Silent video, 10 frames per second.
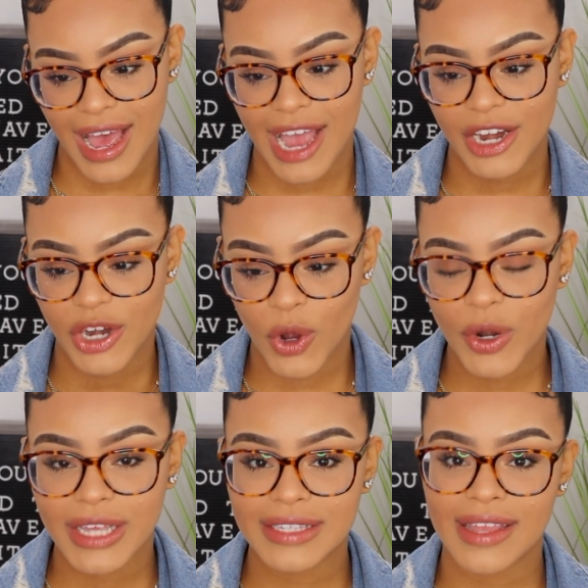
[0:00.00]
I
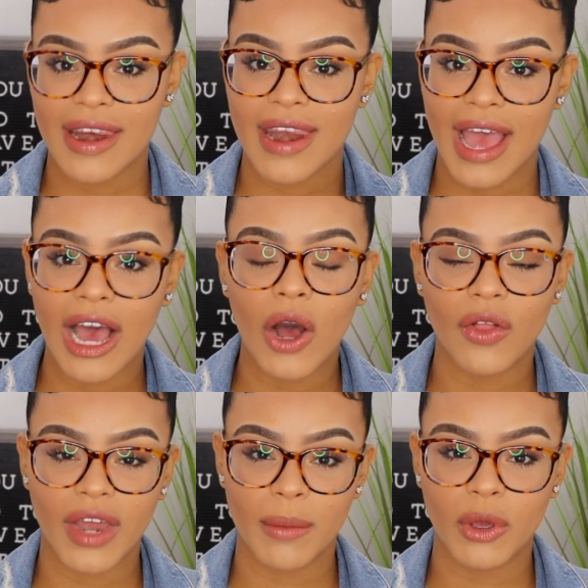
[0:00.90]
noticed that
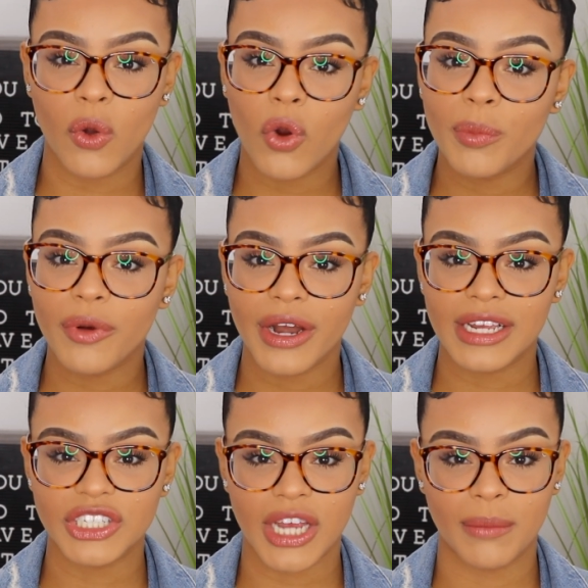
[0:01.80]
now that I'm
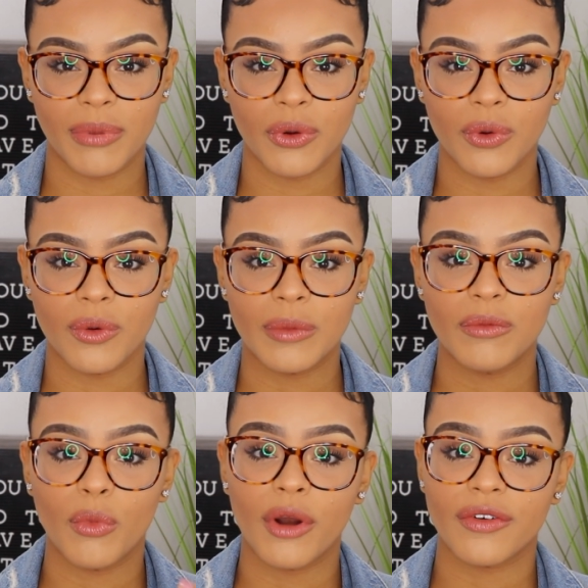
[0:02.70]
incorporating shampoo
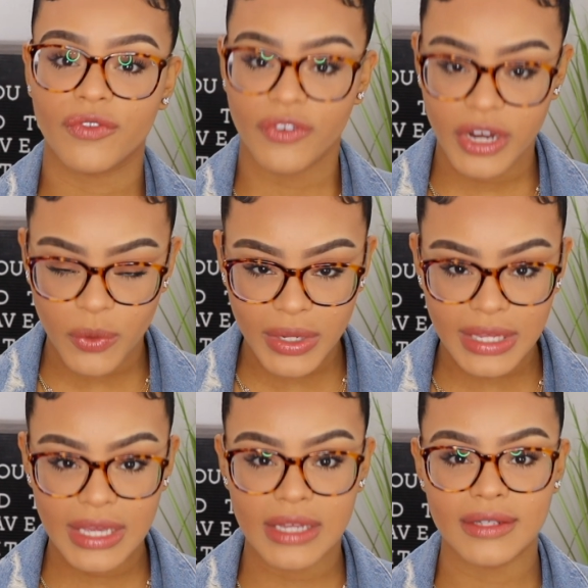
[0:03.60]
more
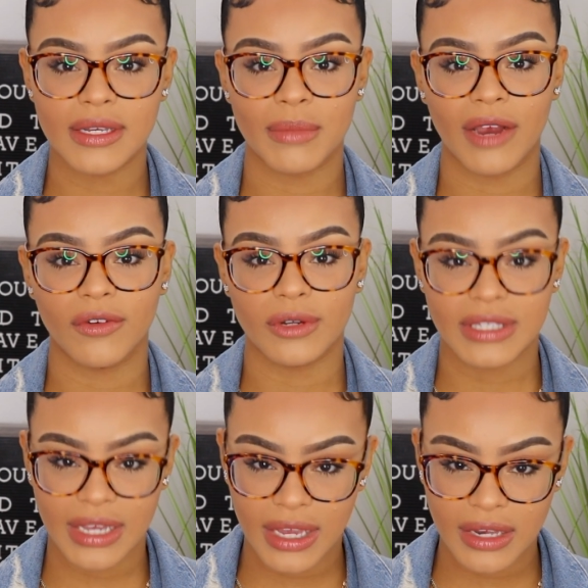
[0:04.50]
frequently into my
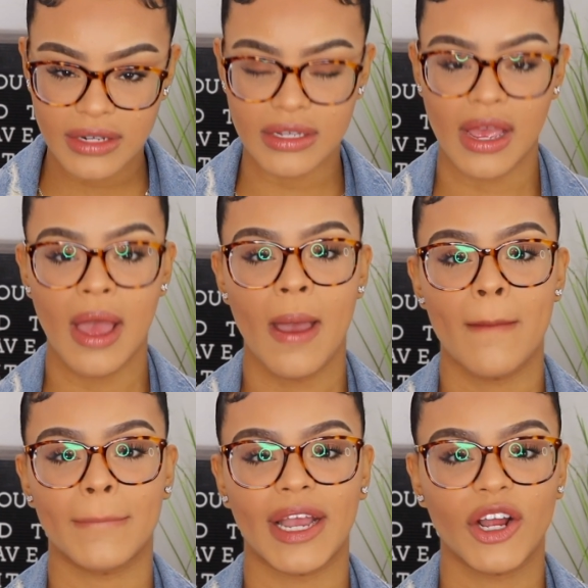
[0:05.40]
routine,
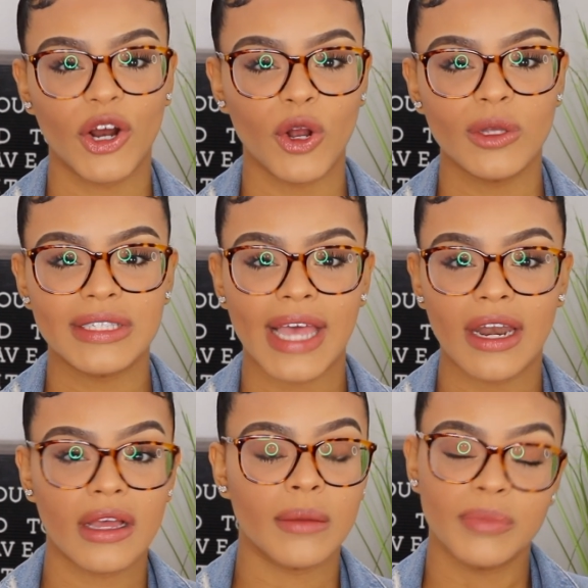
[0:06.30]
my curls get
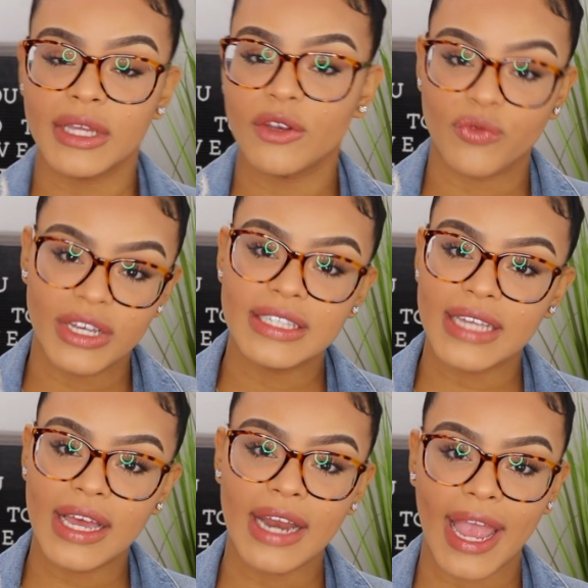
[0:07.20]
a complete
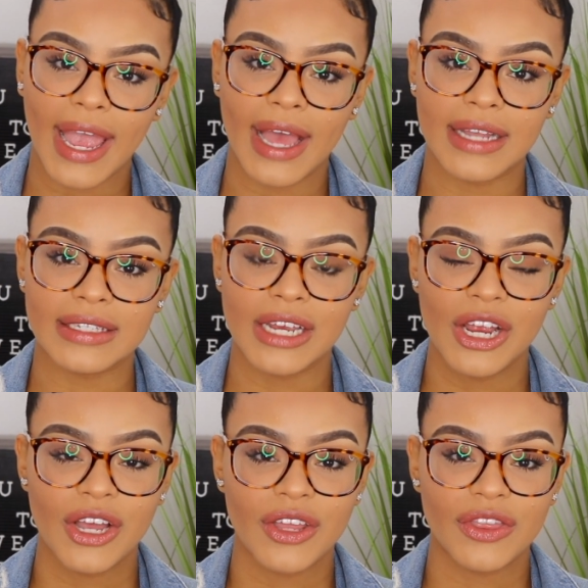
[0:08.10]
reset and
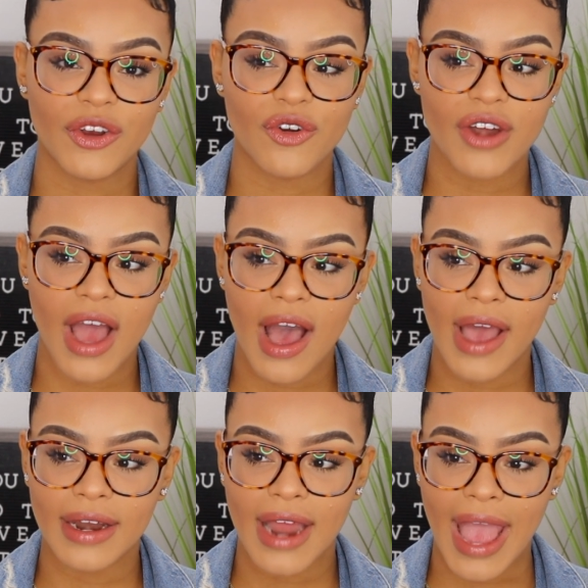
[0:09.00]
there's
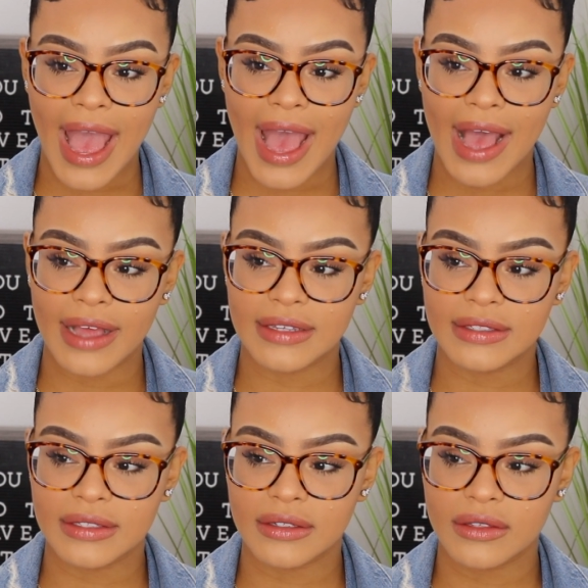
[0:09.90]
not
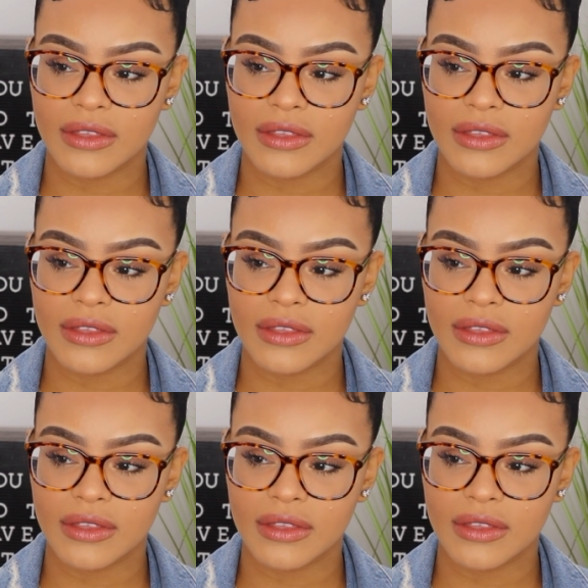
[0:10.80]
as